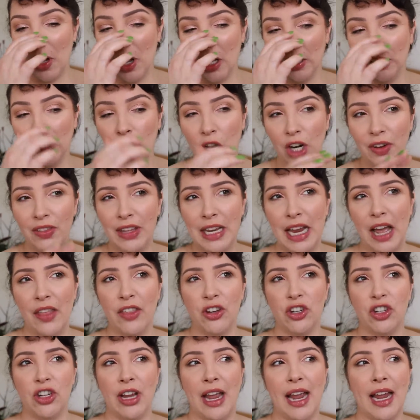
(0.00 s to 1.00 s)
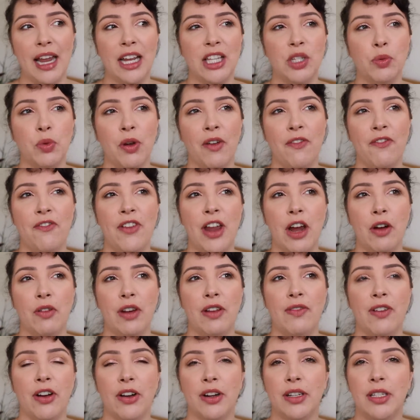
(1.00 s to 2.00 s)
A lot of the other shades were
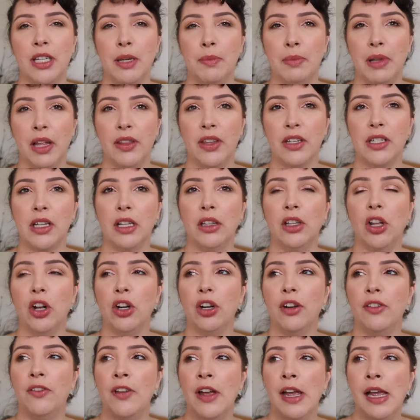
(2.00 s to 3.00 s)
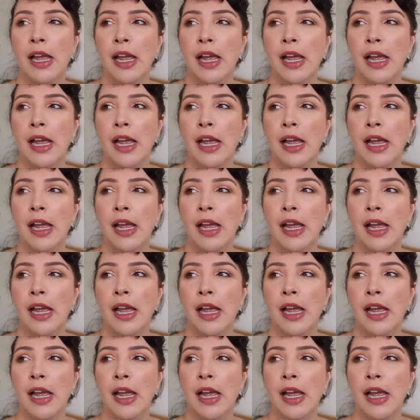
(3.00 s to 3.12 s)
very, very similar. There's a lot of